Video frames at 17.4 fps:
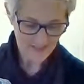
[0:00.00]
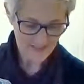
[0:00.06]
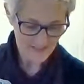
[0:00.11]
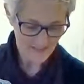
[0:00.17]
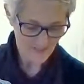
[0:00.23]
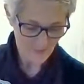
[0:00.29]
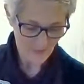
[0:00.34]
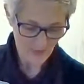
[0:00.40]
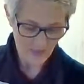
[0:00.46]

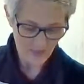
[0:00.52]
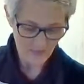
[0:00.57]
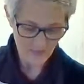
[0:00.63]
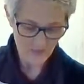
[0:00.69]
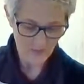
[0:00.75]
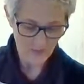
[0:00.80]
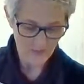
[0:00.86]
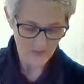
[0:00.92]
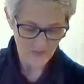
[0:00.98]
This is where
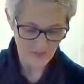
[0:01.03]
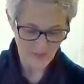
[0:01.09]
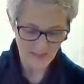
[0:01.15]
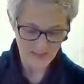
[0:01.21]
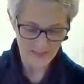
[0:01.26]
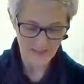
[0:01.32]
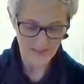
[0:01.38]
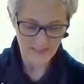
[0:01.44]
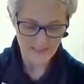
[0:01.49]
you start
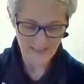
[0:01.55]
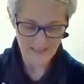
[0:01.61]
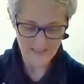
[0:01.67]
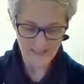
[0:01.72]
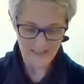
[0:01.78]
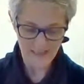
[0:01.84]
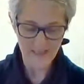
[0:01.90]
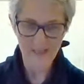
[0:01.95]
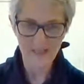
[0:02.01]

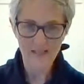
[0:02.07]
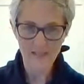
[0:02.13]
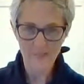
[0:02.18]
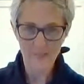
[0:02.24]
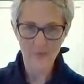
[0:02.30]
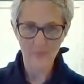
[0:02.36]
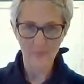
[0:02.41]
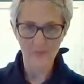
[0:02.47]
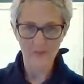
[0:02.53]

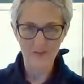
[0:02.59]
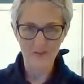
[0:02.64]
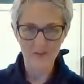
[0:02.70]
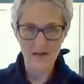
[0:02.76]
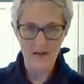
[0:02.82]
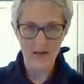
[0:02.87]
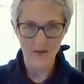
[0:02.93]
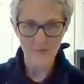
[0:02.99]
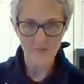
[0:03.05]
enlisting people in
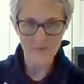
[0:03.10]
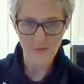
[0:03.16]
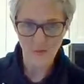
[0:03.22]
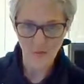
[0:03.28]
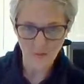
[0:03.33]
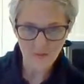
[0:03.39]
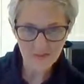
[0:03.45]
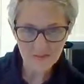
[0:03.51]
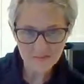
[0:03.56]
your
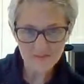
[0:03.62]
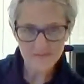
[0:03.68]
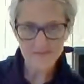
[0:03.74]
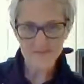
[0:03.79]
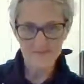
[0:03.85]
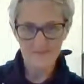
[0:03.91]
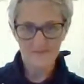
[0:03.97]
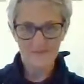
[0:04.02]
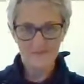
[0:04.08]
household,
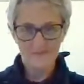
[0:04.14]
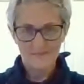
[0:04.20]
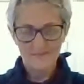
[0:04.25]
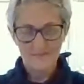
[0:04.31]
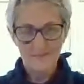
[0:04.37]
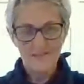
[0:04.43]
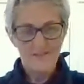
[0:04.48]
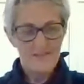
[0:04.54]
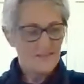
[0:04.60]

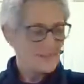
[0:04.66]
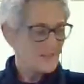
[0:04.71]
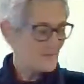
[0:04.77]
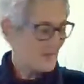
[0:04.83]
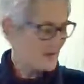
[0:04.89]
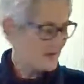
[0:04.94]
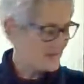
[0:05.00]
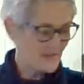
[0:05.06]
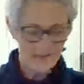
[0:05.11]

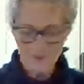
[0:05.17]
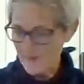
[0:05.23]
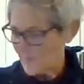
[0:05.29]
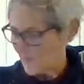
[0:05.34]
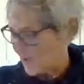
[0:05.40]
spouses,